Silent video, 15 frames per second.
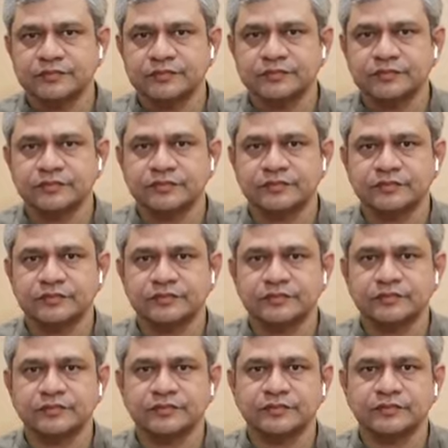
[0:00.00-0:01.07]

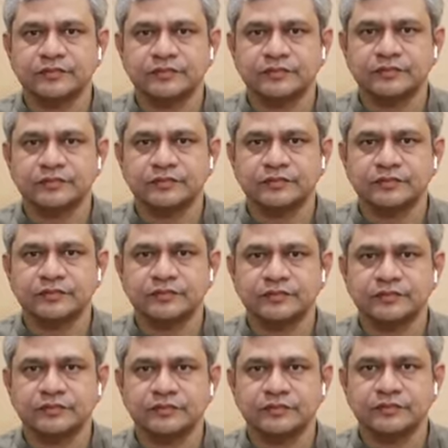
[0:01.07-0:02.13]

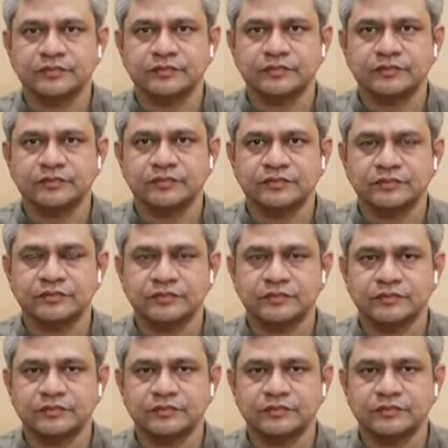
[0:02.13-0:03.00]
(not speaking)